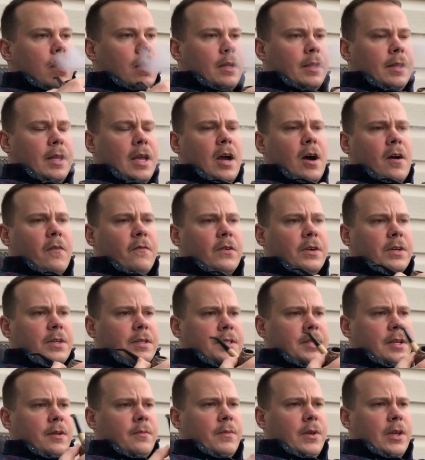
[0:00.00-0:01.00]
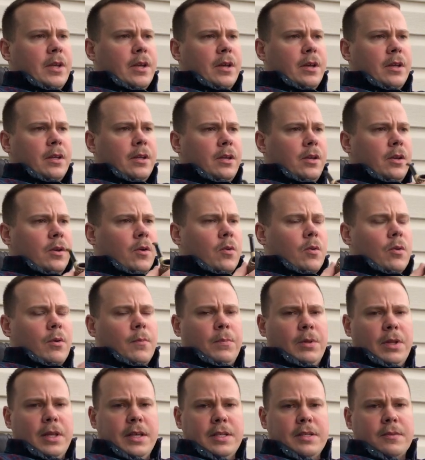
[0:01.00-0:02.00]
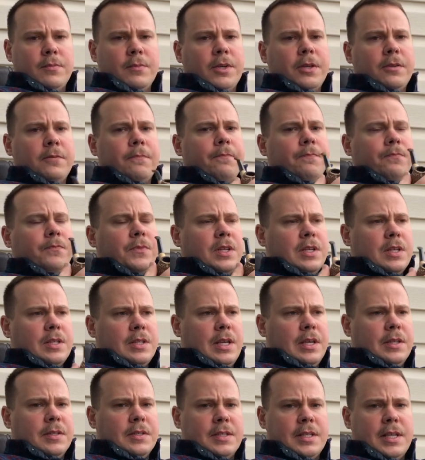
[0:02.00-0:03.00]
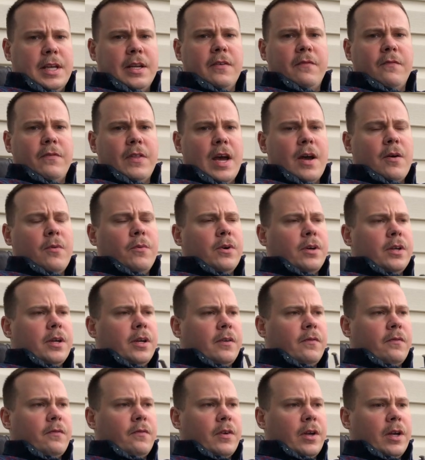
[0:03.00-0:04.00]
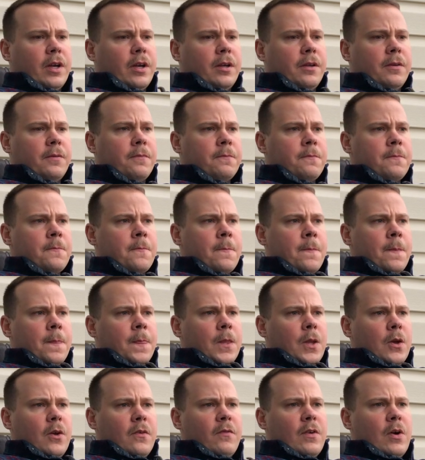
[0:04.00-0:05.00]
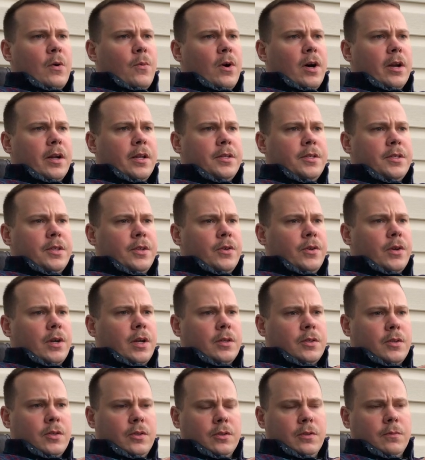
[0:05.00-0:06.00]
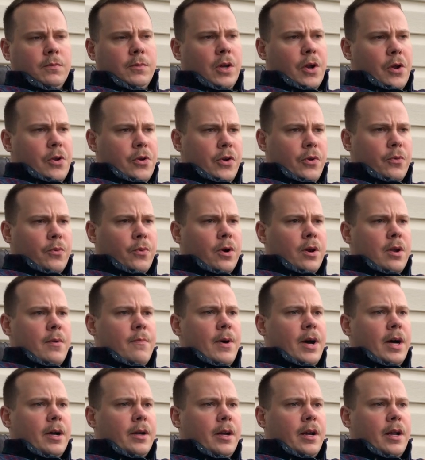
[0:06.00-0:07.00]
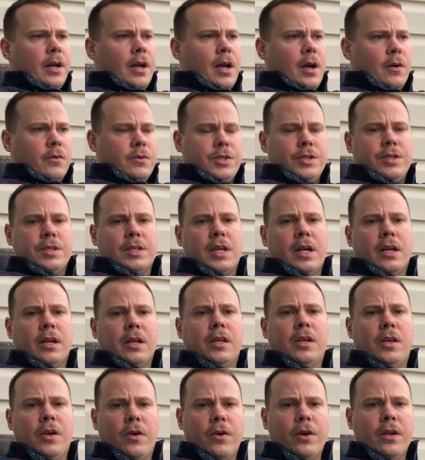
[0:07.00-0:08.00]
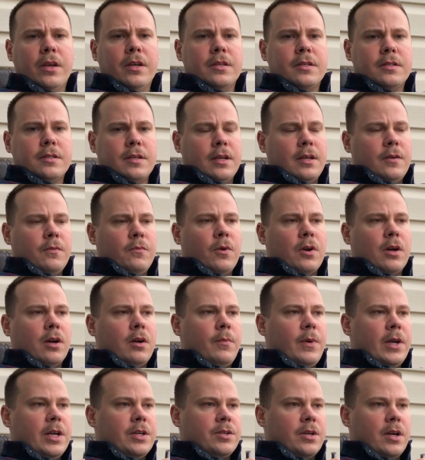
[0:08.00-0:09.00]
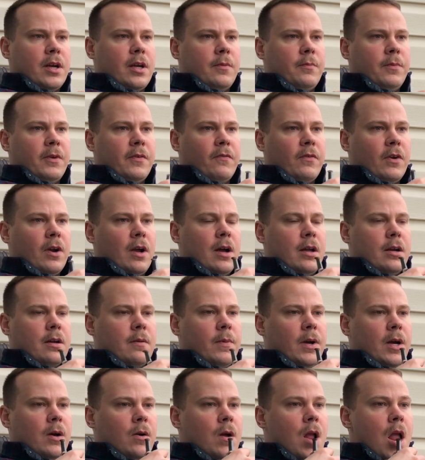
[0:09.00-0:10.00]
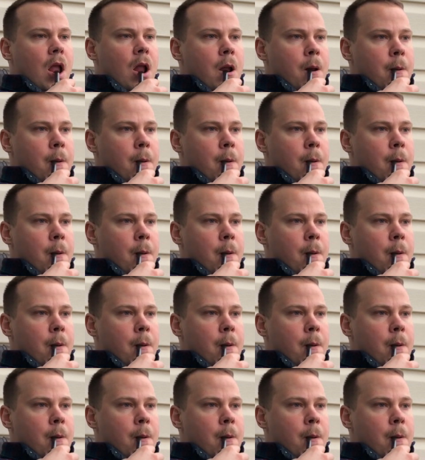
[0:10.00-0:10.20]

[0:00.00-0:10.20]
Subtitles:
And they offered to send me a replacement instead of that one if I wanted to. And I told them, don't worry about it. I was just kind of curious. I wanted to make sure I hadn't been forgotten about.